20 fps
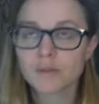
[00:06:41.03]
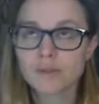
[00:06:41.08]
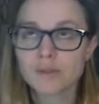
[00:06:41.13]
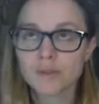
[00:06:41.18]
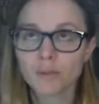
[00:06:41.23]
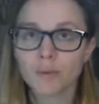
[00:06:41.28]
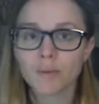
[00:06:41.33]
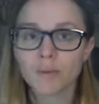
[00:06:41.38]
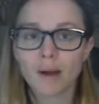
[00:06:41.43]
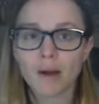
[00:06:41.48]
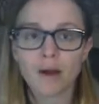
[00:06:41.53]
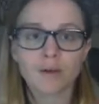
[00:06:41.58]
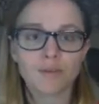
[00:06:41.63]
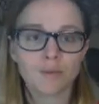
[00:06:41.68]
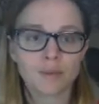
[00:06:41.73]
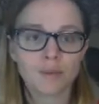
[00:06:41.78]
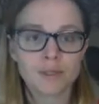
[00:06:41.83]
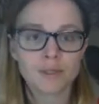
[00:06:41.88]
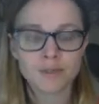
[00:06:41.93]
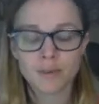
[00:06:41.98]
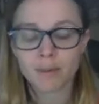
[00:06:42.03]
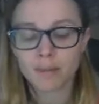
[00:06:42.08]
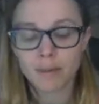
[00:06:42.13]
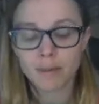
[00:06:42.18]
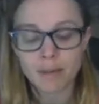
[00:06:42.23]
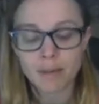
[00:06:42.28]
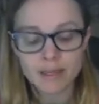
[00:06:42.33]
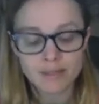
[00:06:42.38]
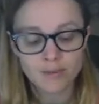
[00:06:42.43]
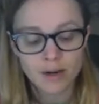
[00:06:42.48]
Super proud of him. He's one of my
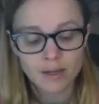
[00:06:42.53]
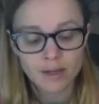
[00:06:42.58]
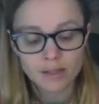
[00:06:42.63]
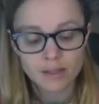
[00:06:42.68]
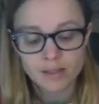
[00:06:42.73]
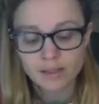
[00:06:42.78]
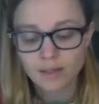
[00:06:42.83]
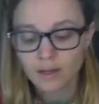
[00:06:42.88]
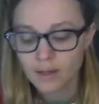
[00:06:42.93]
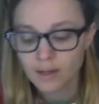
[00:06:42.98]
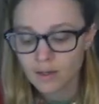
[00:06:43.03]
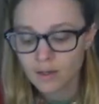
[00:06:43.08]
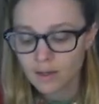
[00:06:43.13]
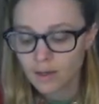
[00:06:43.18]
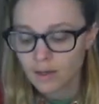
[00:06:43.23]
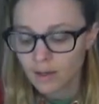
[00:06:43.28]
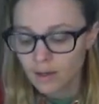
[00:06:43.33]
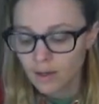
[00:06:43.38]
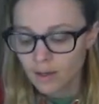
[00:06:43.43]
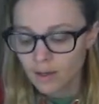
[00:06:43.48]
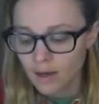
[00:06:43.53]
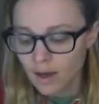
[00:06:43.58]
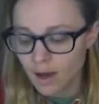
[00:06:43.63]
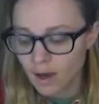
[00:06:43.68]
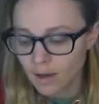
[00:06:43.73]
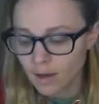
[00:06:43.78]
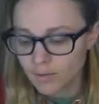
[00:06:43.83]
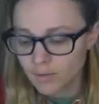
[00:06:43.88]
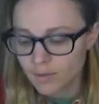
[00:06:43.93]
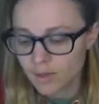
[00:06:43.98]
best friends.
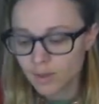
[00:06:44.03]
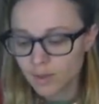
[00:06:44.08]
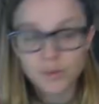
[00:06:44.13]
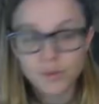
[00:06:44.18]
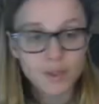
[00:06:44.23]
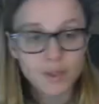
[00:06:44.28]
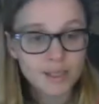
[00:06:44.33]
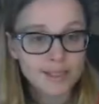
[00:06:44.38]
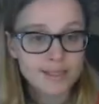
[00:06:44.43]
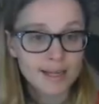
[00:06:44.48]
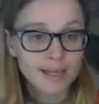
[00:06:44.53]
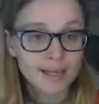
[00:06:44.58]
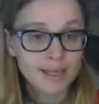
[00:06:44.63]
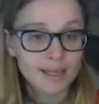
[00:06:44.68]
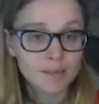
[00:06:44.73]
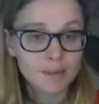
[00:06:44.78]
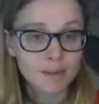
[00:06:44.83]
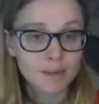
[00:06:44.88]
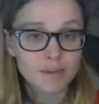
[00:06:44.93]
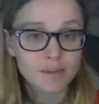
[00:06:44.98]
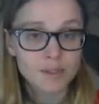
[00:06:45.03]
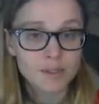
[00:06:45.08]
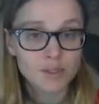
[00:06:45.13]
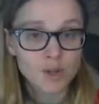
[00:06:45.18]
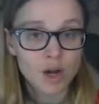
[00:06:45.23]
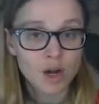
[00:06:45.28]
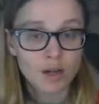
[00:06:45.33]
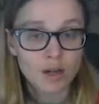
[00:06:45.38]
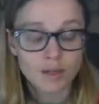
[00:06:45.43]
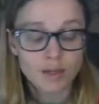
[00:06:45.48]
So I was really excited to be able to
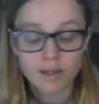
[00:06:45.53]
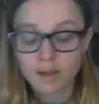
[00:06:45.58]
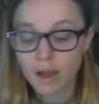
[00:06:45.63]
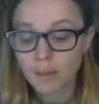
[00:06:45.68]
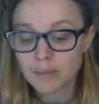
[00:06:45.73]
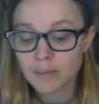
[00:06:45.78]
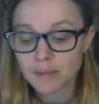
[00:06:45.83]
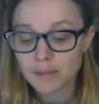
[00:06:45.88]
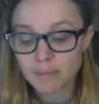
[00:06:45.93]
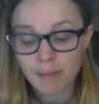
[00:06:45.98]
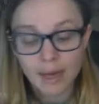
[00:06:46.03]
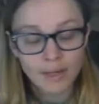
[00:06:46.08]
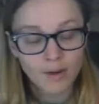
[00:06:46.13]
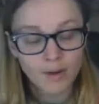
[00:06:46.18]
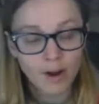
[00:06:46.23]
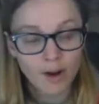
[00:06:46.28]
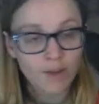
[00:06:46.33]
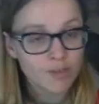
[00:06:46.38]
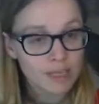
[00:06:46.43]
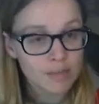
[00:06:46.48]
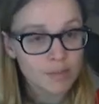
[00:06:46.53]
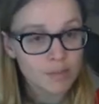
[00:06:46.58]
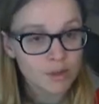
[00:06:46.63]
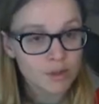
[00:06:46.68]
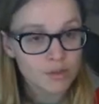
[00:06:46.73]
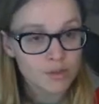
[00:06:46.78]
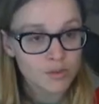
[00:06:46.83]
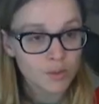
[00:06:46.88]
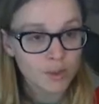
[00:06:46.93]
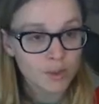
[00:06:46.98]
draw some Minecraft
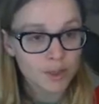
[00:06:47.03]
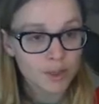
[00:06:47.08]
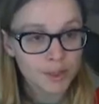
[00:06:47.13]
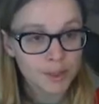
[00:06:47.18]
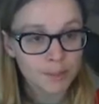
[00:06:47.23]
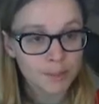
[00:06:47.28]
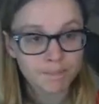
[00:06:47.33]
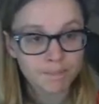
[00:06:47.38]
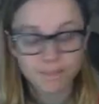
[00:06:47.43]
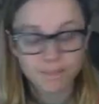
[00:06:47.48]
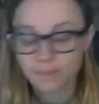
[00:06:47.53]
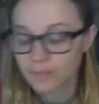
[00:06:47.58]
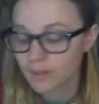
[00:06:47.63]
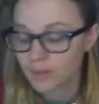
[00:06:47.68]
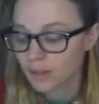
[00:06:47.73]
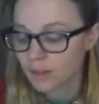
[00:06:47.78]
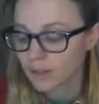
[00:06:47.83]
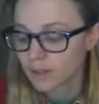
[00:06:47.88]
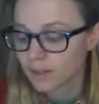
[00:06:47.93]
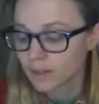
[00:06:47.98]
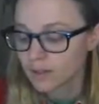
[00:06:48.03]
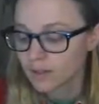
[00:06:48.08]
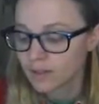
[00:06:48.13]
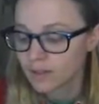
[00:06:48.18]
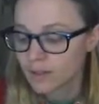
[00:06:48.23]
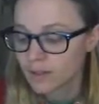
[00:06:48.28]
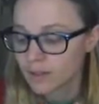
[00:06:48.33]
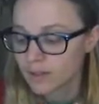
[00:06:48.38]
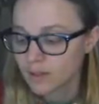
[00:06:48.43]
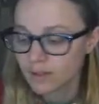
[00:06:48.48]
emotes for him.
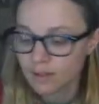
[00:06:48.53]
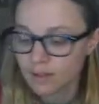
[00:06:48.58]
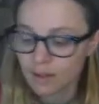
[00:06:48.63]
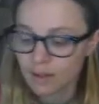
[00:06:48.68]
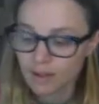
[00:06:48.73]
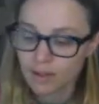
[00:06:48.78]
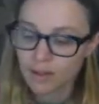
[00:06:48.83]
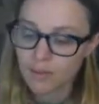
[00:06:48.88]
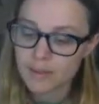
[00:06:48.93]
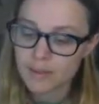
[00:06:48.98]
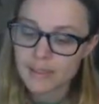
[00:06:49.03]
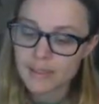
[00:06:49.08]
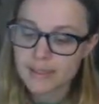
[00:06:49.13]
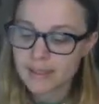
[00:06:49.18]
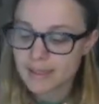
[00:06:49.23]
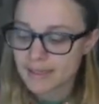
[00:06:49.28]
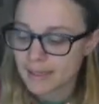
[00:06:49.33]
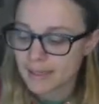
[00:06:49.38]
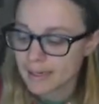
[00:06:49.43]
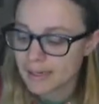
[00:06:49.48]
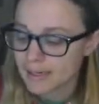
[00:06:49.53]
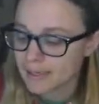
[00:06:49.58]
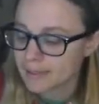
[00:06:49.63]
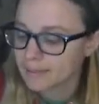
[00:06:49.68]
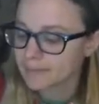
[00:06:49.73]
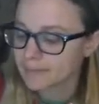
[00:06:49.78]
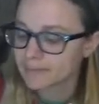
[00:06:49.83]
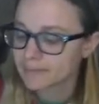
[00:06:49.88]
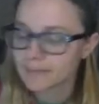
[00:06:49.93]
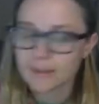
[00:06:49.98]
That was
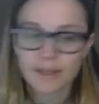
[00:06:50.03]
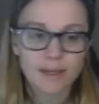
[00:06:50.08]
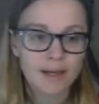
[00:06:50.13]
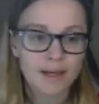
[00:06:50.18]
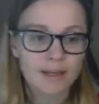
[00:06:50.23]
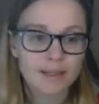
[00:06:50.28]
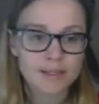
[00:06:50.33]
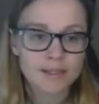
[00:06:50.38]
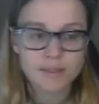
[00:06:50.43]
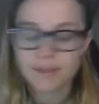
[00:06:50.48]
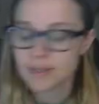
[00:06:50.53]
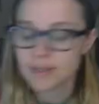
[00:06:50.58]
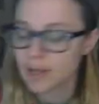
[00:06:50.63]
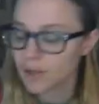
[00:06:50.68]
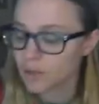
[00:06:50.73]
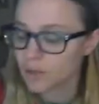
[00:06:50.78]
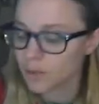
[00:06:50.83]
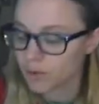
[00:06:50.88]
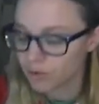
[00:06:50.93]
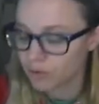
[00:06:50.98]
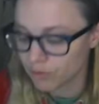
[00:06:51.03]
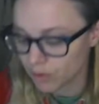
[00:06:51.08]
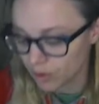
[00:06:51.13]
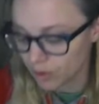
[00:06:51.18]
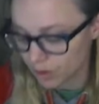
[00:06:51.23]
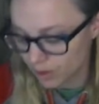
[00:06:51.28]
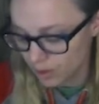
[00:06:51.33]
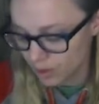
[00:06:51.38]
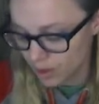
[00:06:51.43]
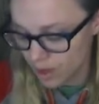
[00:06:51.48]
exciting. This is another one
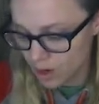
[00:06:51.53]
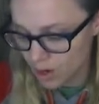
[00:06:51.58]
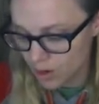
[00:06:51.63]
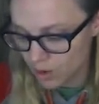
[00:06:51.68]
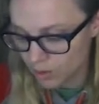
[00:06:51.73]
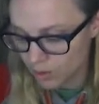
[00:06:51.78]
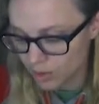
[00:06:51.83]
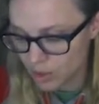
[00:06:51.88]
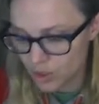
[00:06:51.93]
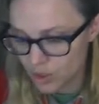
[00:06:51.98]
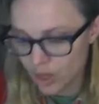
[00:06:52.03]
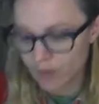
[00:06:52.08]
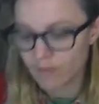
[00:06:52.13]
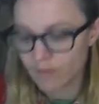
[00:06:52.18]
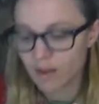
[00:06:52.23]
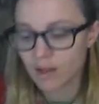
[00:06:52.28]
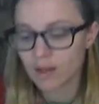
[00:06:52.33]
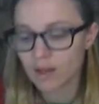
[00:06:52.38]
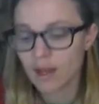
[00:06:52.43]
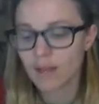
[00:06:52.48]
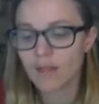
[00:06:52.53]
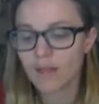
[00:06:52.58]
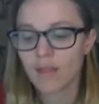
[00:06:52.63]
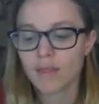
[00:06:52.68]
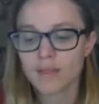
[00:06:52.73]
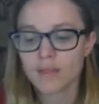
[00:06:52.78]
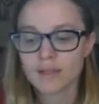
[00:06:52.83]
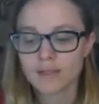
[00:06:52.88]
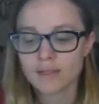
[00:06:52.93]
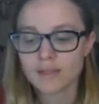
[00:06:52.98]
for Only Draven, and
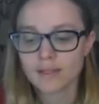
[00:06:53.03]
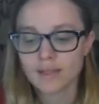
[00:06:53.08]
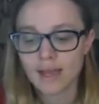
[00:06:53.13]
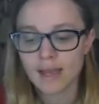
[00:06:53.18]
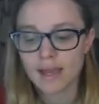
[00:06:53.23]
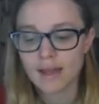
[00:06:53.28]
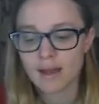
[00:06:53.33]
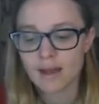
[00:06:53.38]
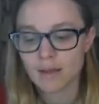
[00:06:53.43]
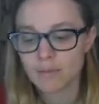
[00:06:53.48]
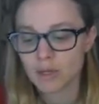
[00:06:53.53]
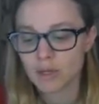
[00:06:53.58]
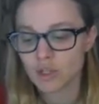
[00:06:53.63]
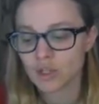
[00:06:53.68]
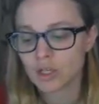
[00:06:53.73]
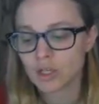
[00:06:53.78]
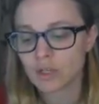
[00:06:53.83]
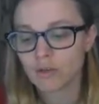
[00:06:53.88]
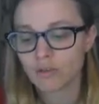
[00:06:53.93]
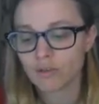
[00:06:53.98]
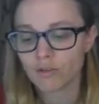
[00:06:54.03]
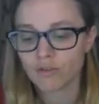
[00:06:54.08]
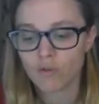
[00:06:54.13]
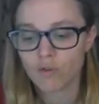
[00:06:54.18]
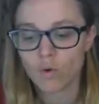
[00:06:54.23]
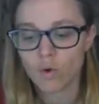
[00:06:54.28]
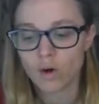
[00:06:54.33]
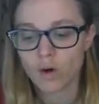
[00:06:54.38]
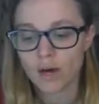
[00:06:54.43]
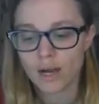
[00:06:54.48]
then this is a commission
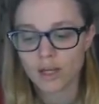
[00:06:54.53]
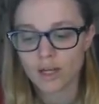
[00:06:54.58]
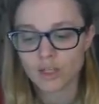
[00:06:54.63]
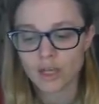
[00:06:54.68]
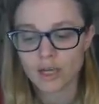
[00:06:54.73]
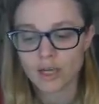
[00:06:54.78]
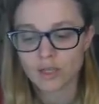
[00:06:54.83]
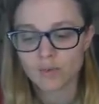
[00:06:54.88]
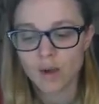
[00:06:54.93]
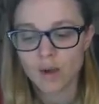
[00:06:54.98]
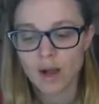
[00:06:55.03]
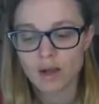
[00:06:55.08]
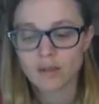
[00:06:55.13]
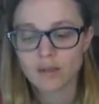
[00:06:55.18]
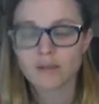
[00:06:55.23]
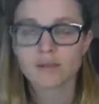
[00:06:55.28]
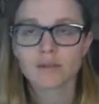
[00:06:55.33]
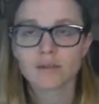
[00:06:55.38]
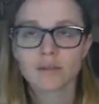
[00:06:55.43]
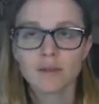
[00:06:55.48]
for Ajax Rocks.